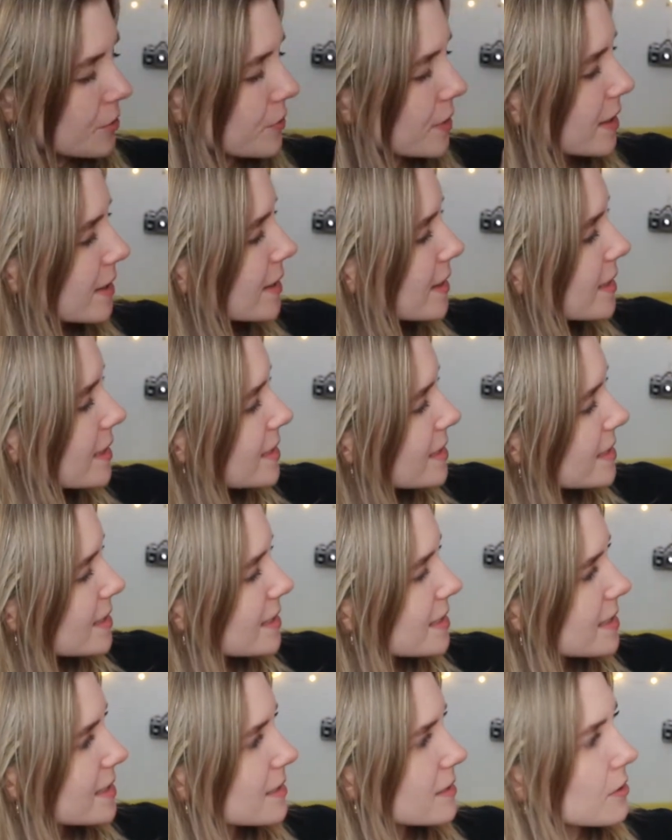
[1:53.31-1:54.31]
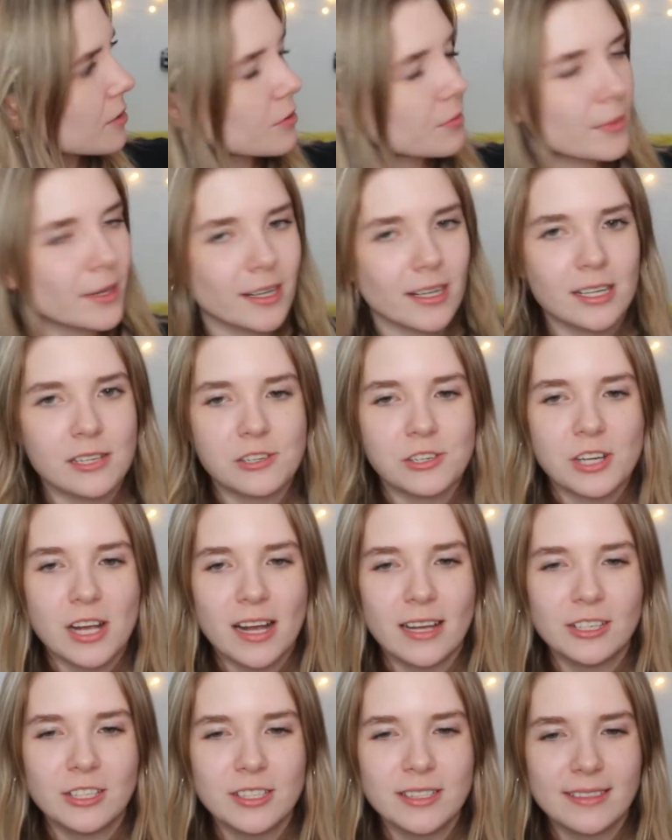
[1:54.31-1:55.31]
You get this. Oh my gosh,
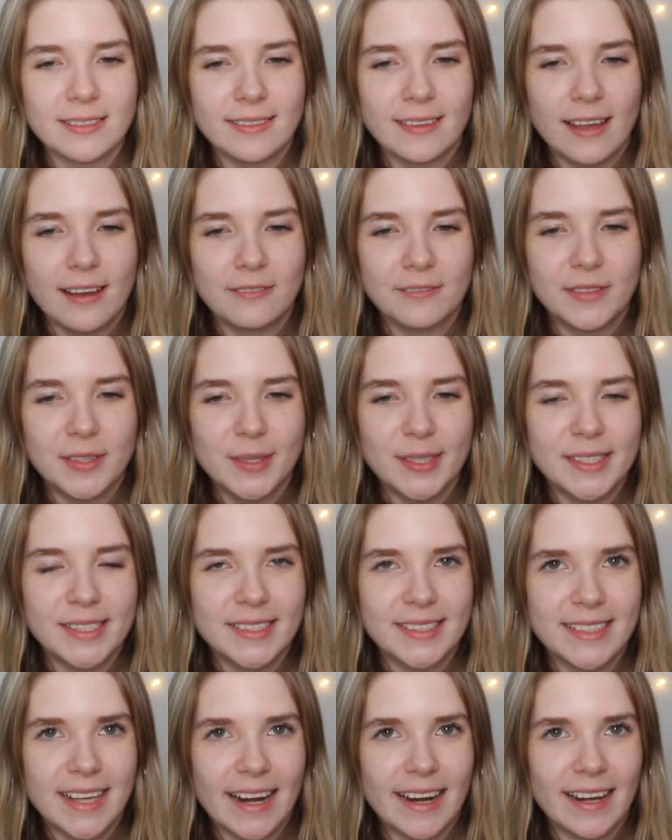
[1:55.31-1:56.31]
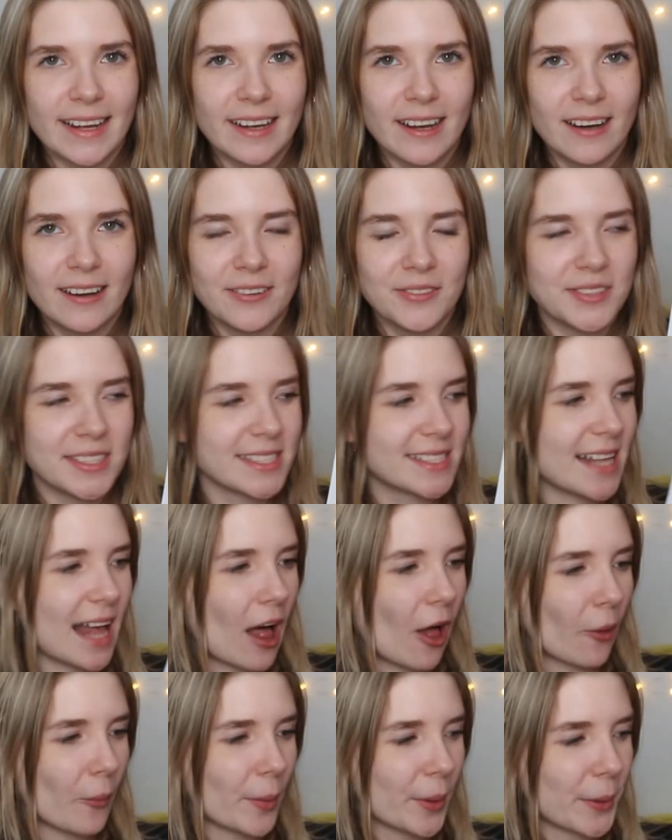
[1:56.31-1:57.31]
I just love the aesthetic of this
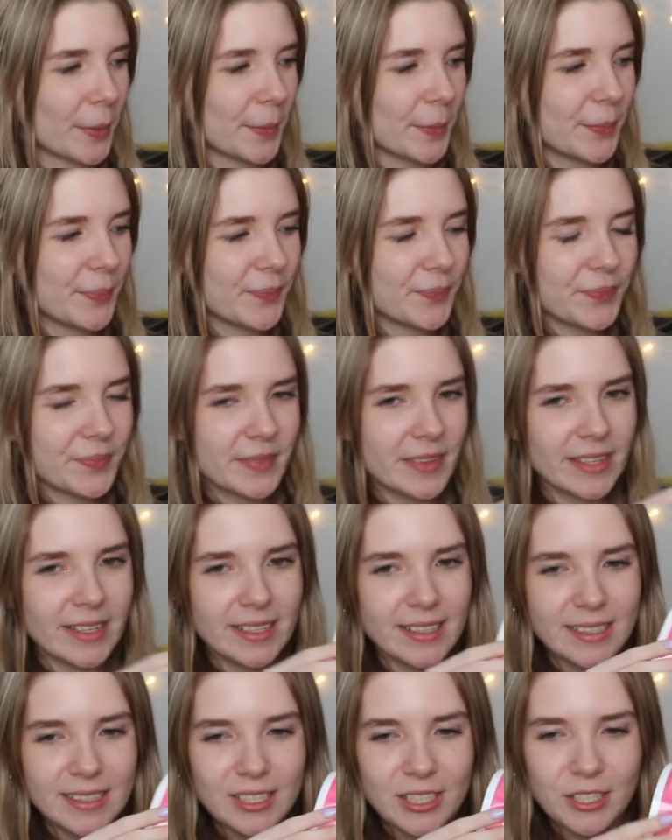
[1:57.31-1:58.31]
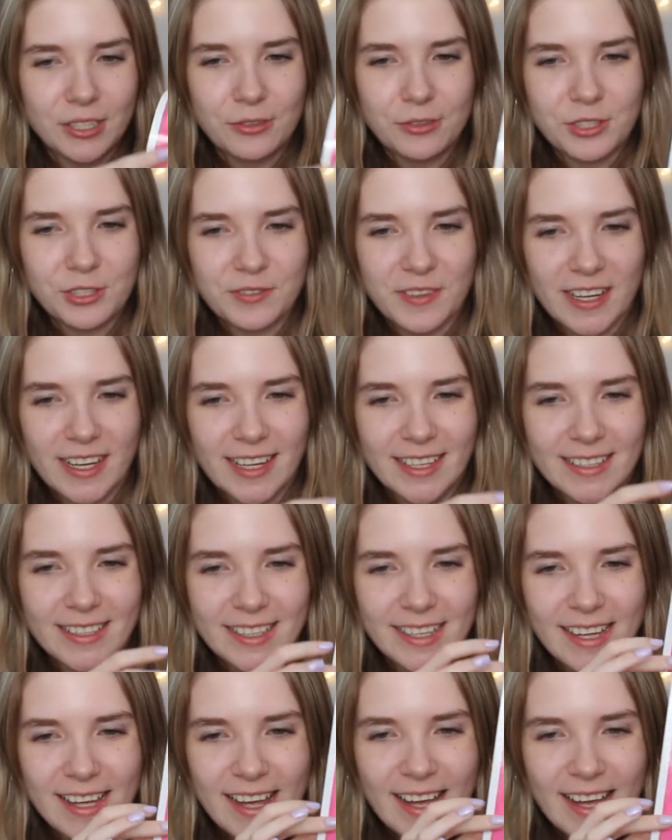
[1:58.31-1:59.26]
album. Huge fan.